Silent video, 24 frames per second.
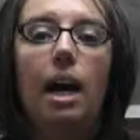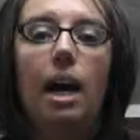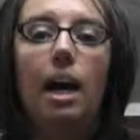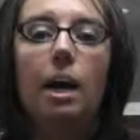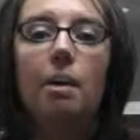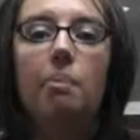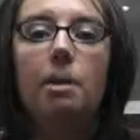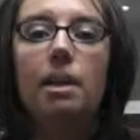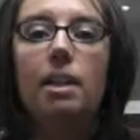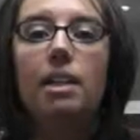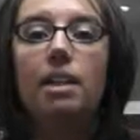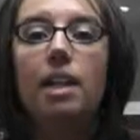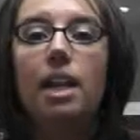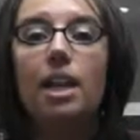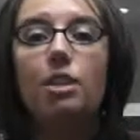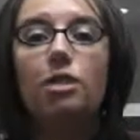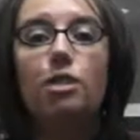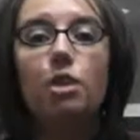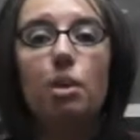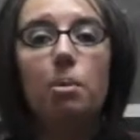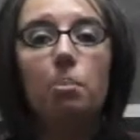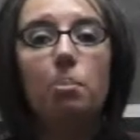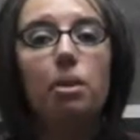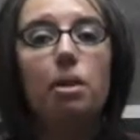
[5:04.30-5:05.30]

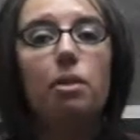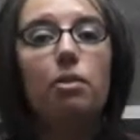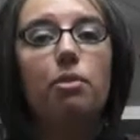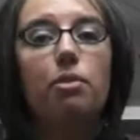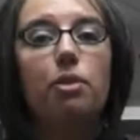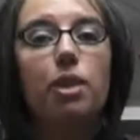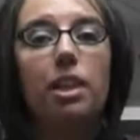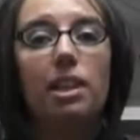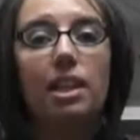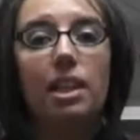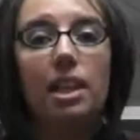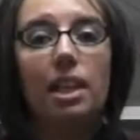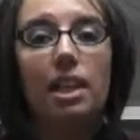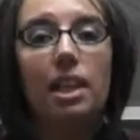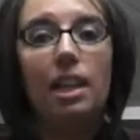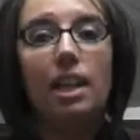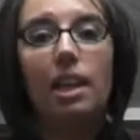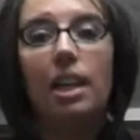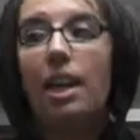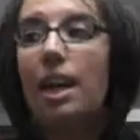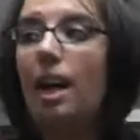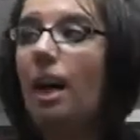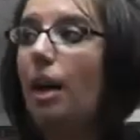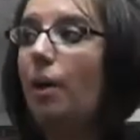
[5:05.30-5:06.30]
And don't be afraid
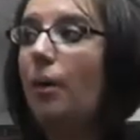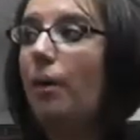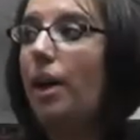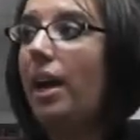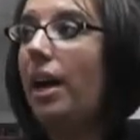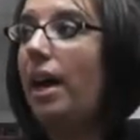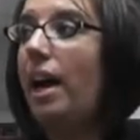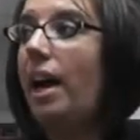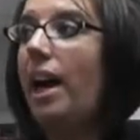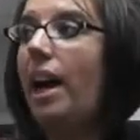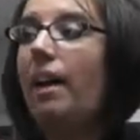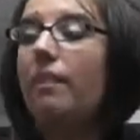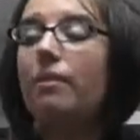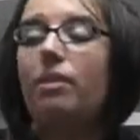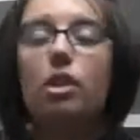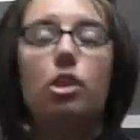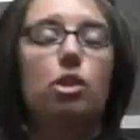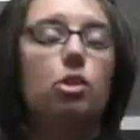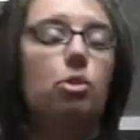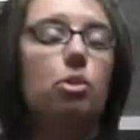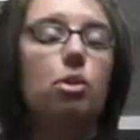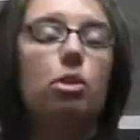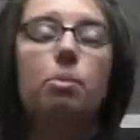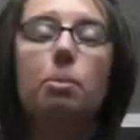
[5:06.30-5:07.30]
thinking, okay, I have
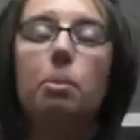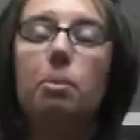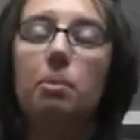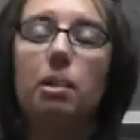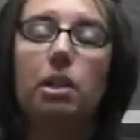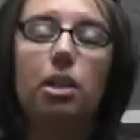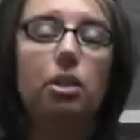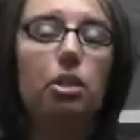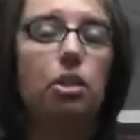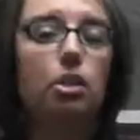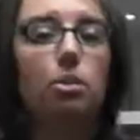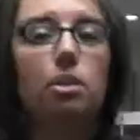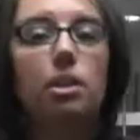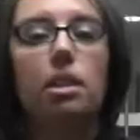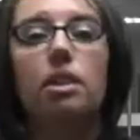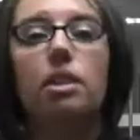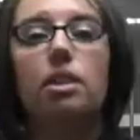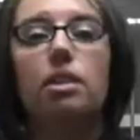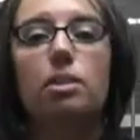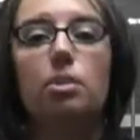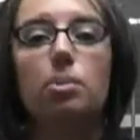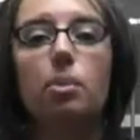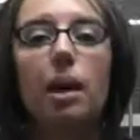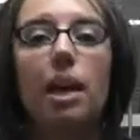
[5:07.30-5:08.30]
this room, I'm going to do it
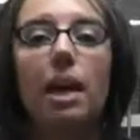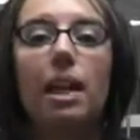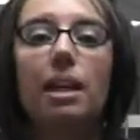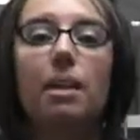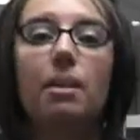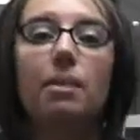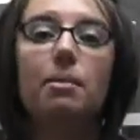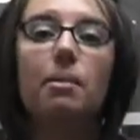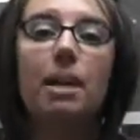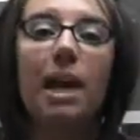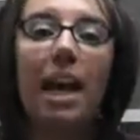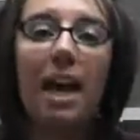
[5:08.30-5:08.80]
this way.